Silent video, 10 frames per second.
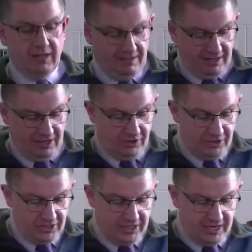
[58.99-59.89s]

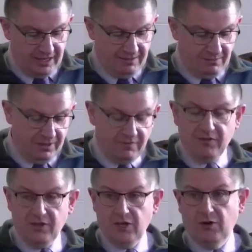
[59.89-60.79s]

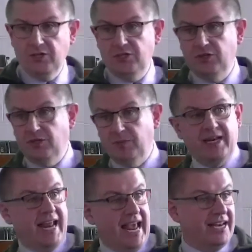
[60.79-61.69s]
the Lord's
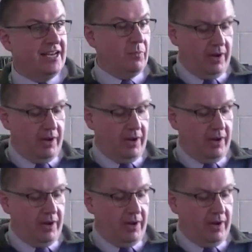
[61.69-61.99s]
judgment had ended,